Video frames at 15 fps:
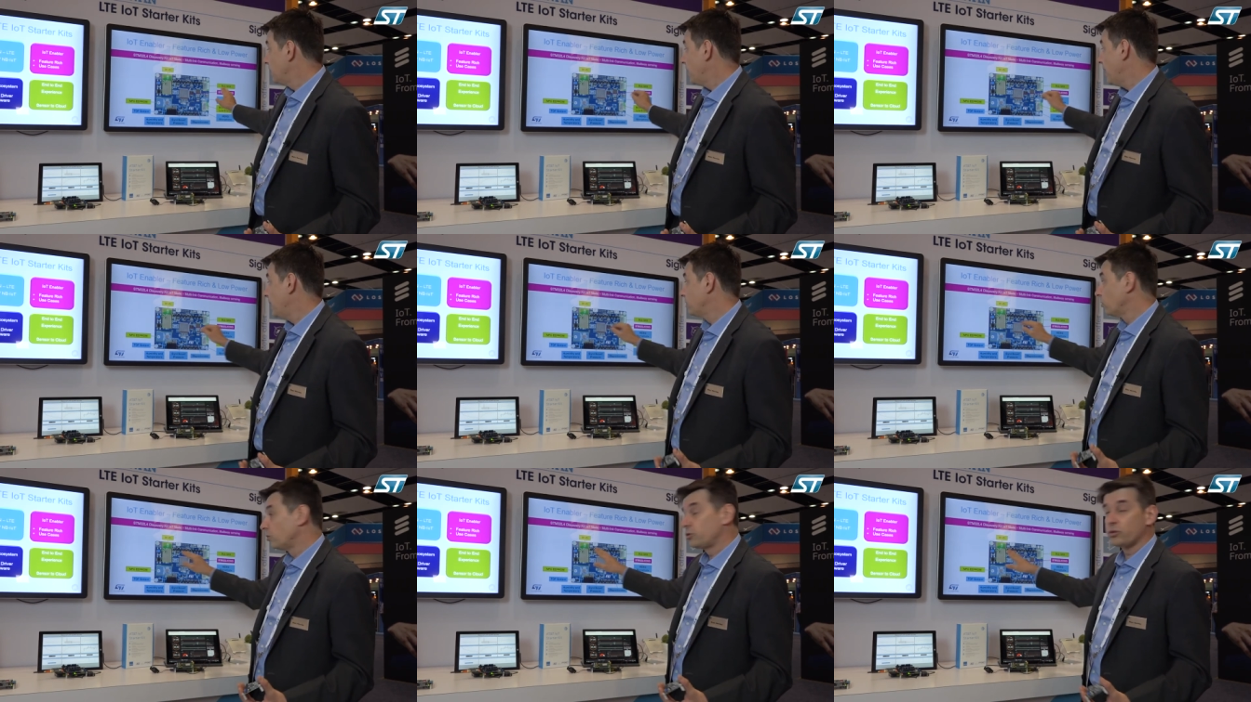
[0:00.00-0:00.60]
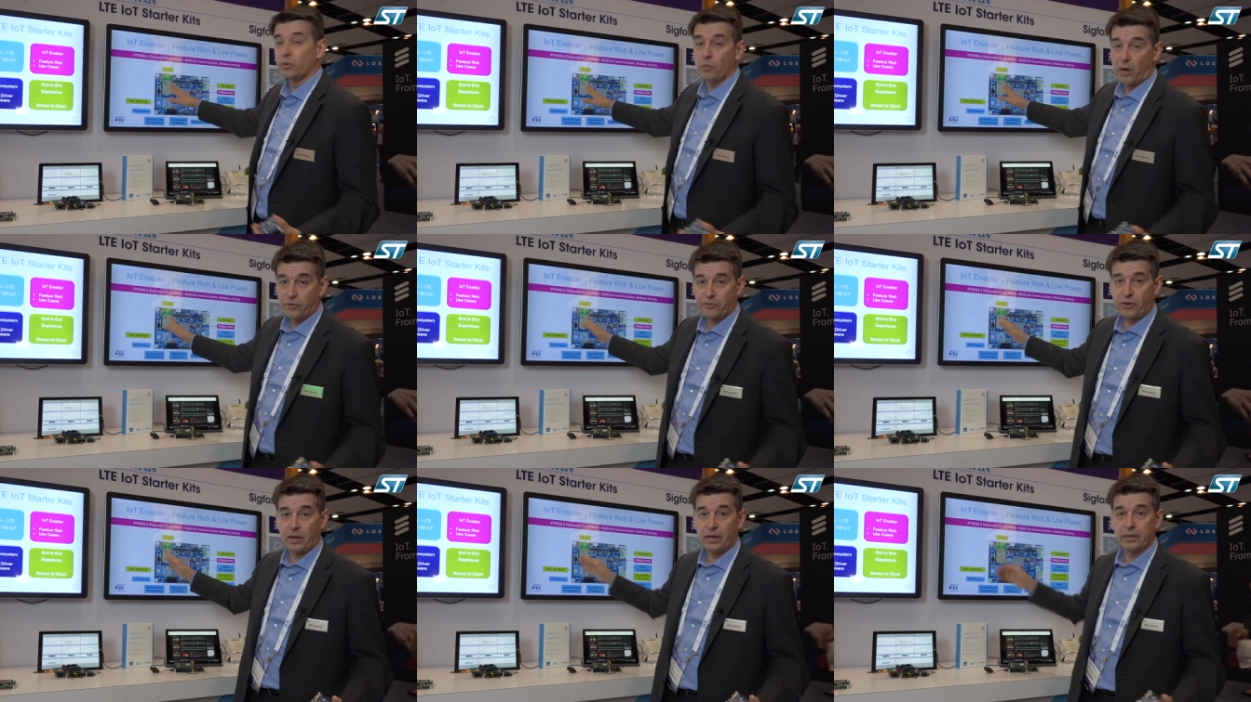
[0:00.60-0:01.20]
and also
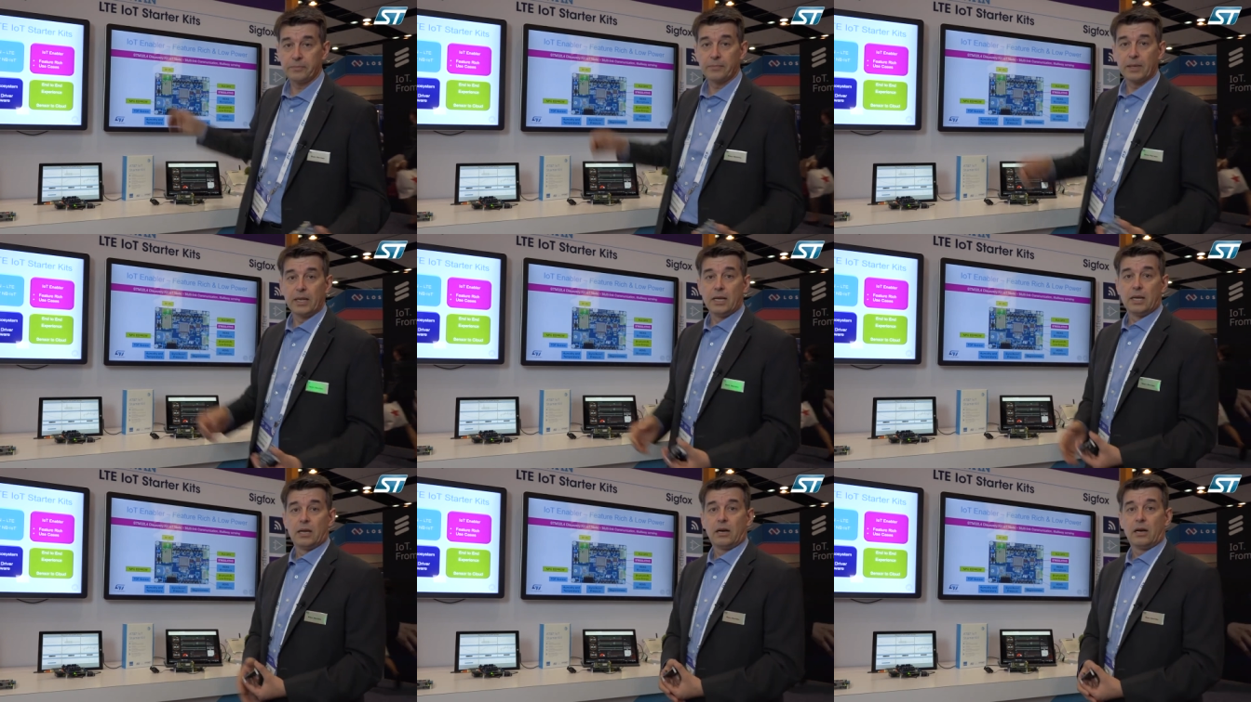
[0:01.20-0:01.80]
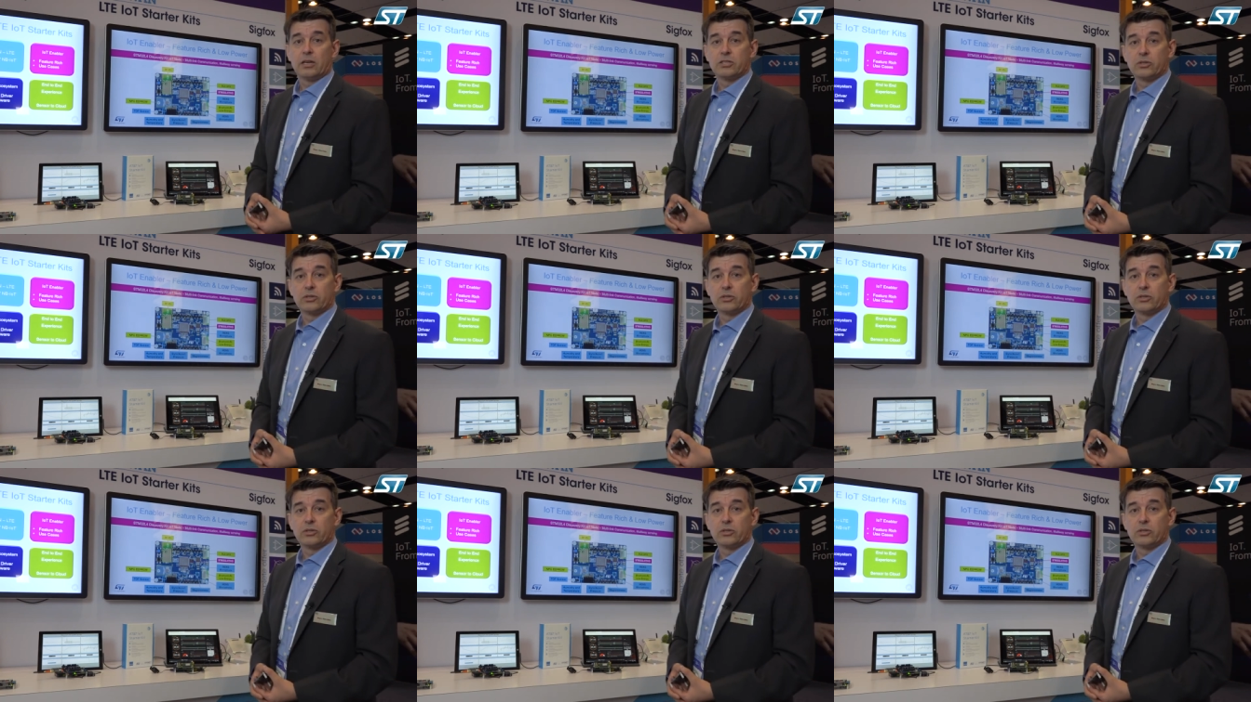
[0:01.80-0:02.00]
Wi-Fi. Uh,